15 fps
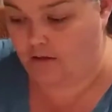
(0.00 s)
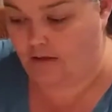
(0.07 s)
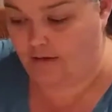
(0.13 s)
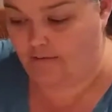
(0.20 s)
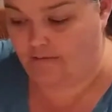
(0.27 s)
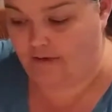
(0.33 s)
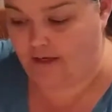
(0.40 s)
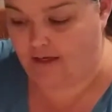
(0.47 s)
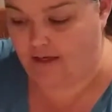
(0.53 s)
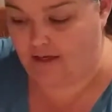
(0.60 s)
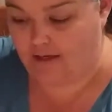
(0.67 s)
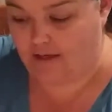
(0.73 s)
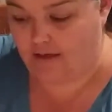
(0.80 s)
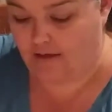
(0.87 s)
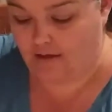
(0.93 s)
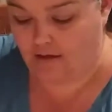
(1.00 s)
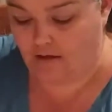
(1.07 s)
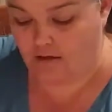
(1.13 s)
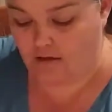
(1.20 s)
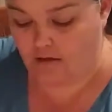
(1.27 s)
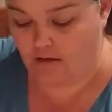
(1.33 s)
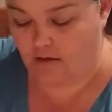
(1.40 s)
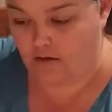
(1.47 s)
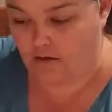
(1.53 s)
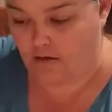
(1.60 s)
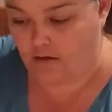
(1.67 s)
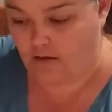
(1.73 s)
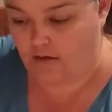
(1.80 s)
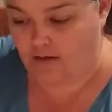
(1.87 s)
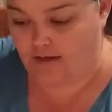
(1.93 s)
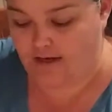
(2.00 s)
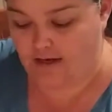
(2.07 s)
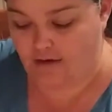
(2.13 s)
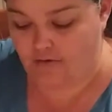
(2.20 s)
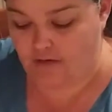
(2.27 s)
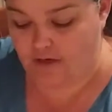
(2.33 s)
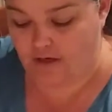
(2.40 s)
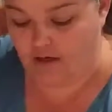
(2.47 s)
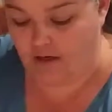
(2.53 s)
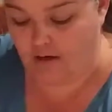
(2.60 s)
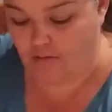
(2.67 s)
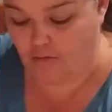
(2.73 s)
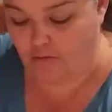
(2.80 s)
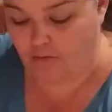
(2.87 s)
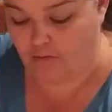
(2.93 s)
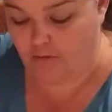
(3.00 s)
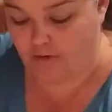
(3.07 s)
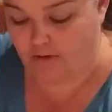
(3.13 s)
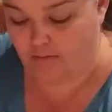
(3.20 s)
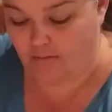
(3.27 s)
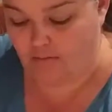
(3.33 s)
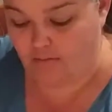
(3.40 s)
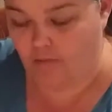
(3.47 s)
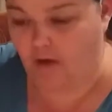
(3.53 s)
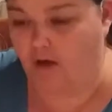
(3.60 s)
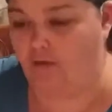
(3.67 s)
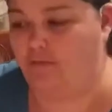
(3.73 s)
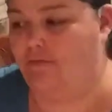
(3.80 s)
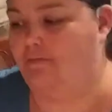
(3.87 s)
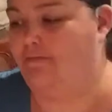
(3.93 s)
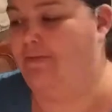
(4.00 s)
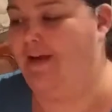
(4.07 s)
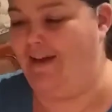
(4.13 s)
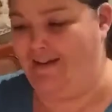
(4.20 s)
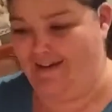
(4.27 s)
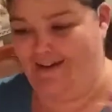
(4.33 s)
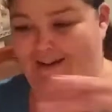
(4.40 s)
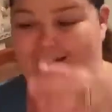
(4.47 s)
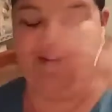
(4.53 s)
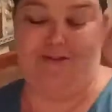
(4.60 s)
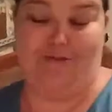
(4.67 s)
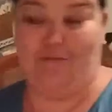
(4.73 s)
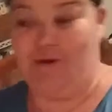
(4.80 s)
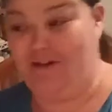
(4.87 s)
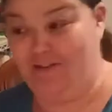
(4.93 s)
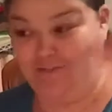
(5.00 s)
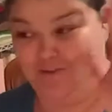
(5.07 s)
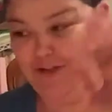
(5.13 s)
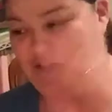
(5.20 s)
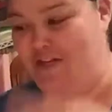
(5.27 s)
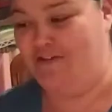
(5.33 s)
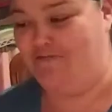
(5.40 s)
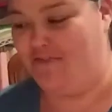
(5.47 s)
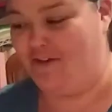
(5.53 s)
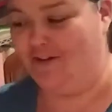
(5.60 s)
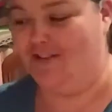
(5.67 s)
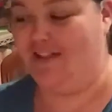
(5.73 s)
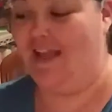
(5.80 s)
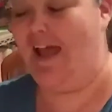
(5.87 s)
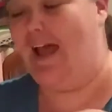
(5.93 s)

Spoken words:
if I hit down and up, will it, oh wait, I gotta thread the machine first.